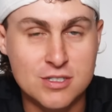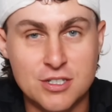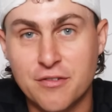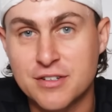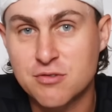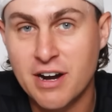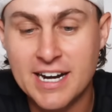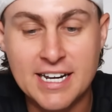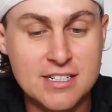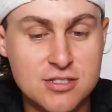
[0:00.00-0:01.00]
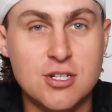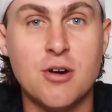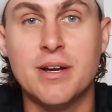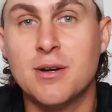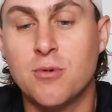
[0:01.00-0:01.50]
So if it's raining,
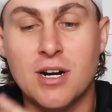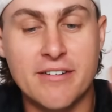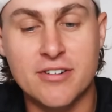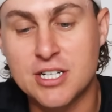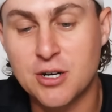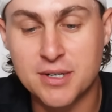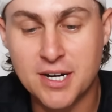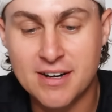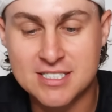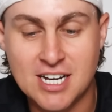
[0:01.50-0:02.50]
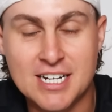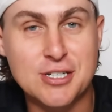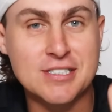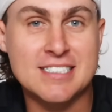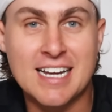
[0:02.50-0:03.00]
snowing, whatever, you don't want to go outside, you
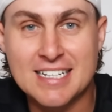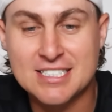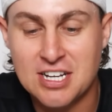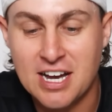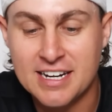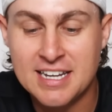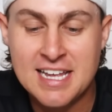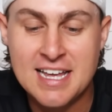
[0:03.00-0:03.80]
can stay inside